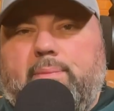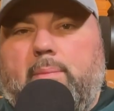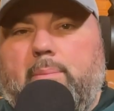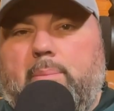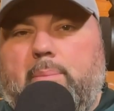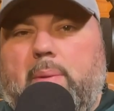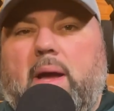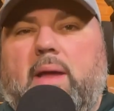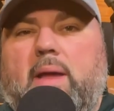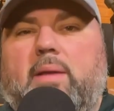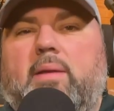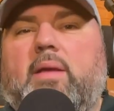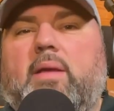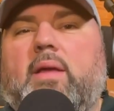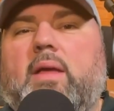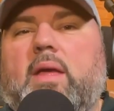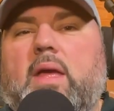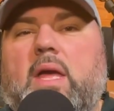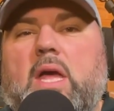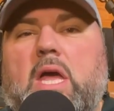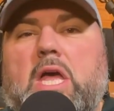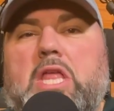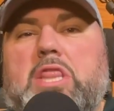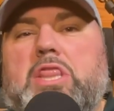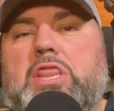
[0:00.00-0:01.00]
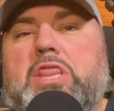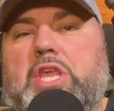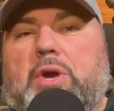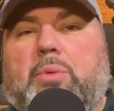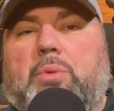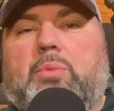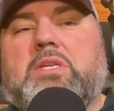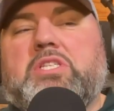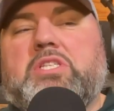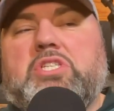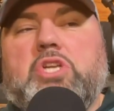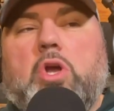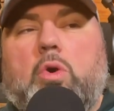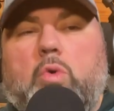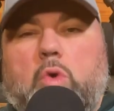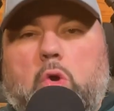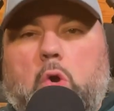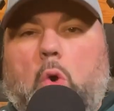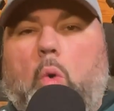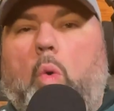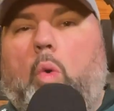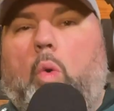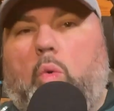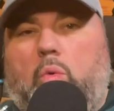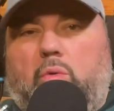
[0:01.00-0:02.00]
But there was no
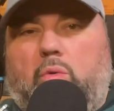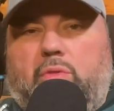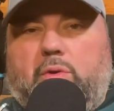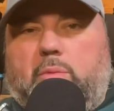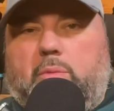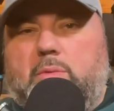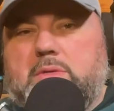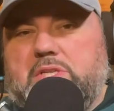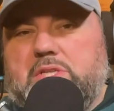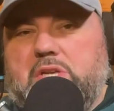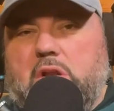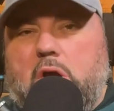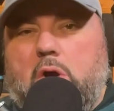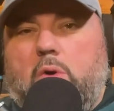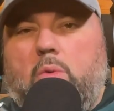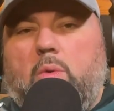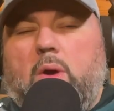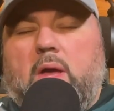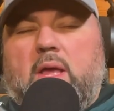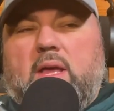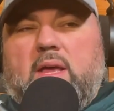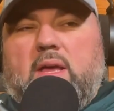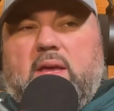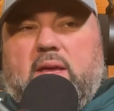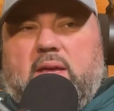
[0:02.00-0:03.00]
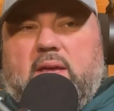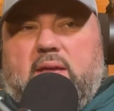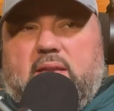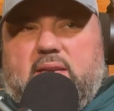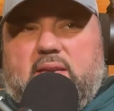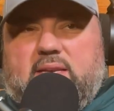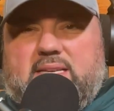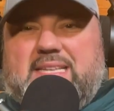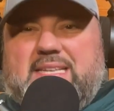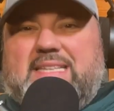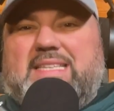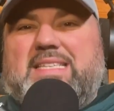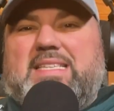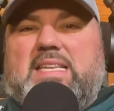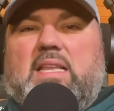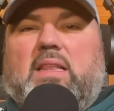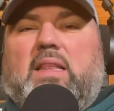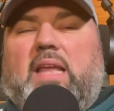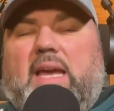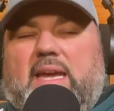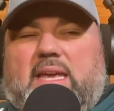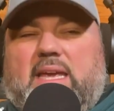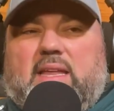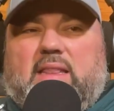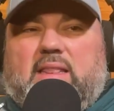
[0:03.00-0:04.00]
goal. There was no des-
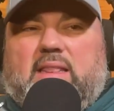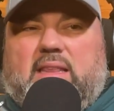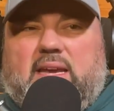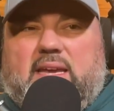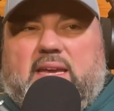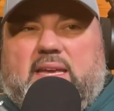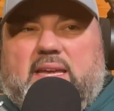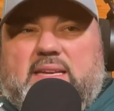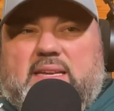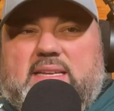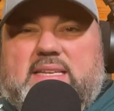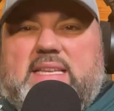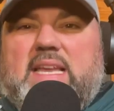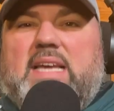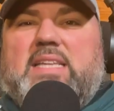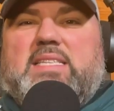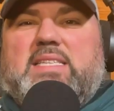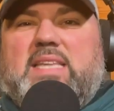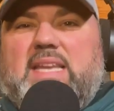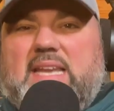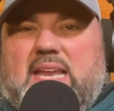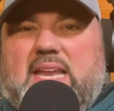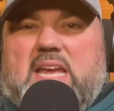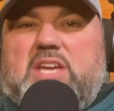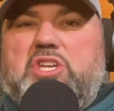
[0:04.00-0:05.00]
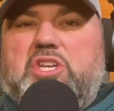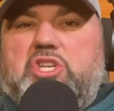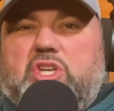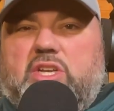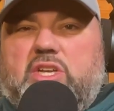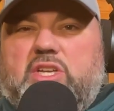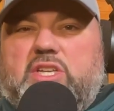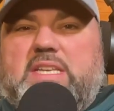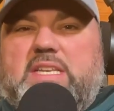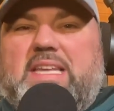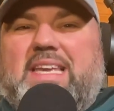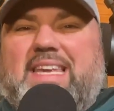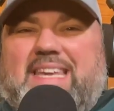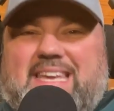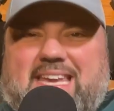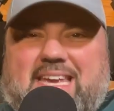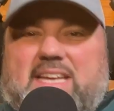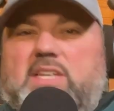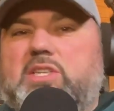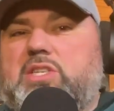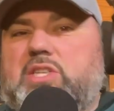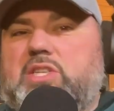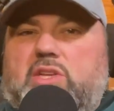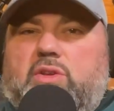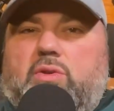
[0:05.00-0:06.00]
like like a destination to
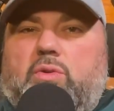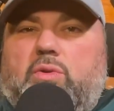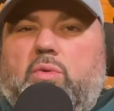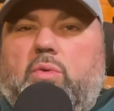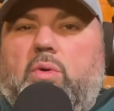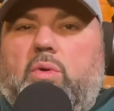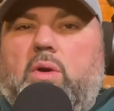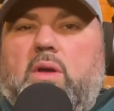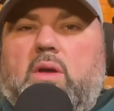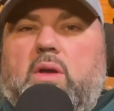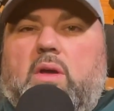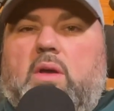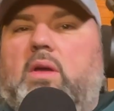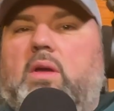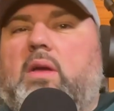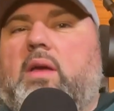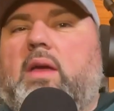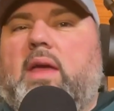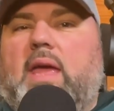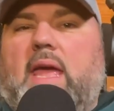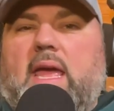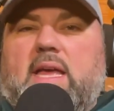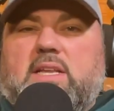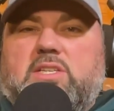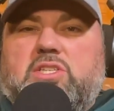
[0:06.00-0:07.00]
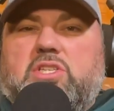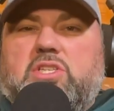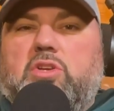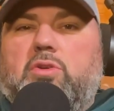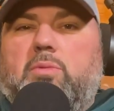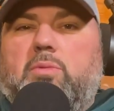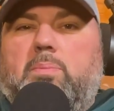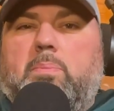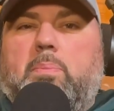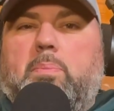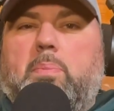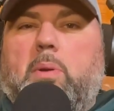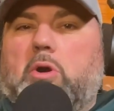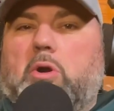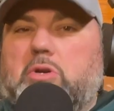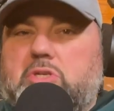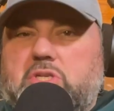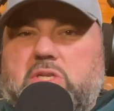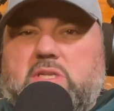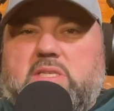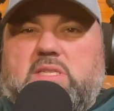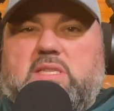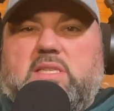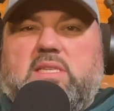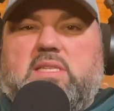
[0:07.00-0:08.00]
get to as you
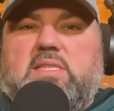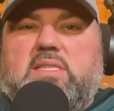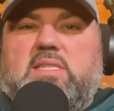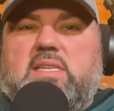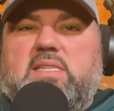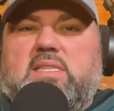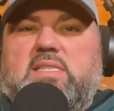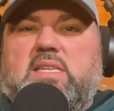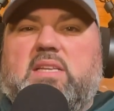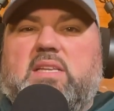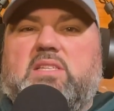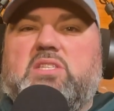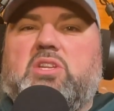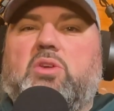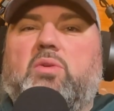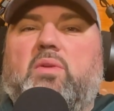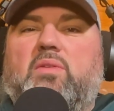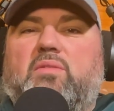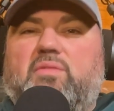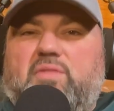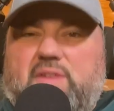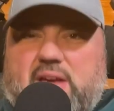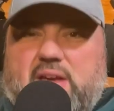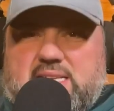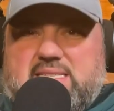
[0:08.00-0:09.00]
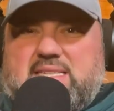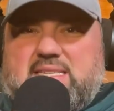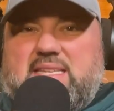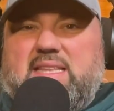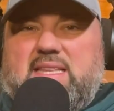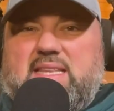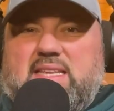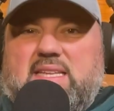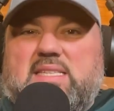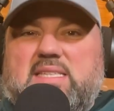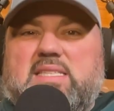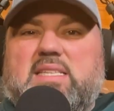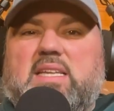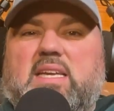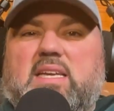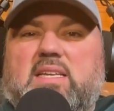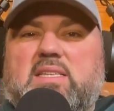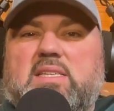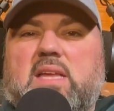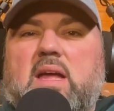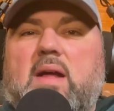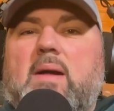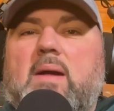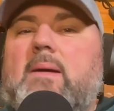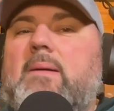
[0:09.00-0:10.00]
purchased these things, as you invested these
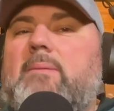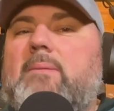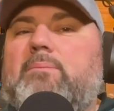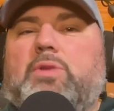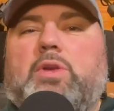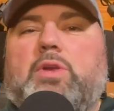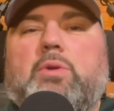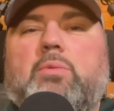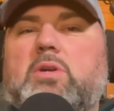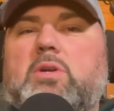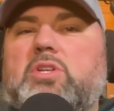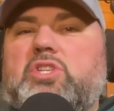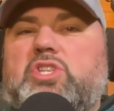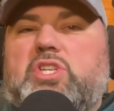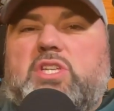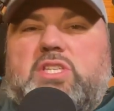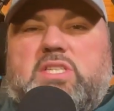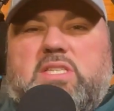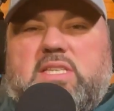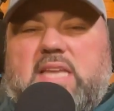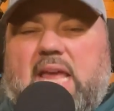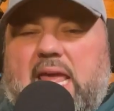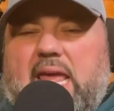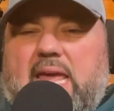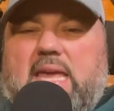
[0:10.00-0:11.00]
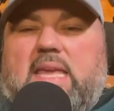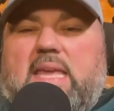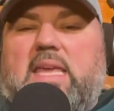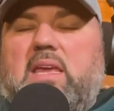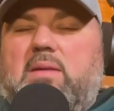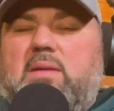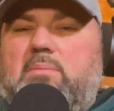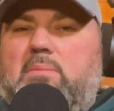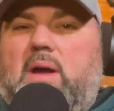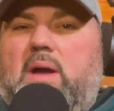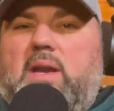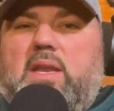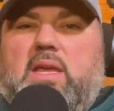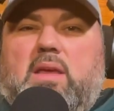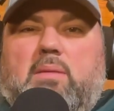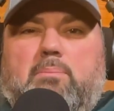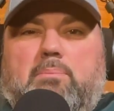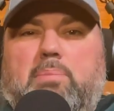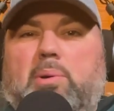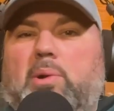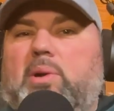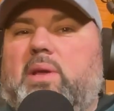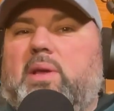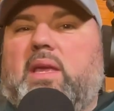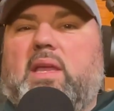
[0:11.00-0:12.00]
things. You were just taking money and
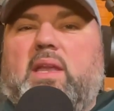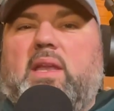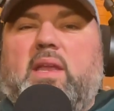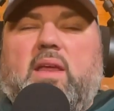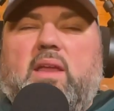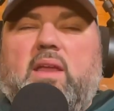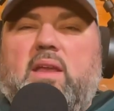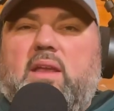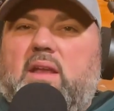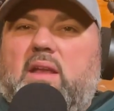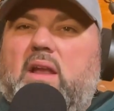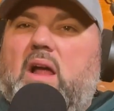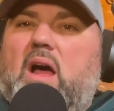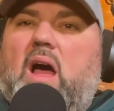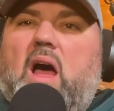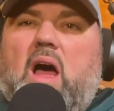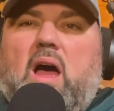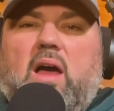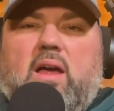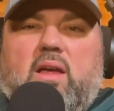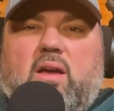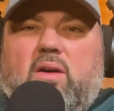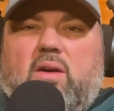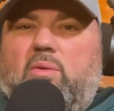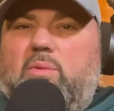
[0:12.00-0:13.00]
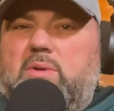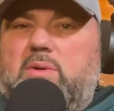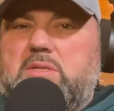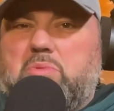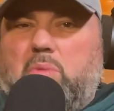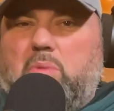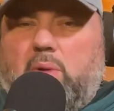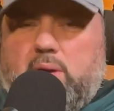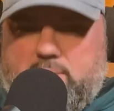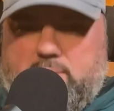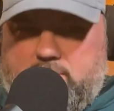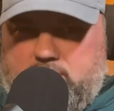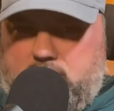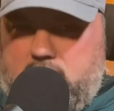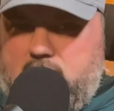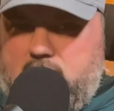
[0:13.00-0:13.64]
putting it in, and I always will.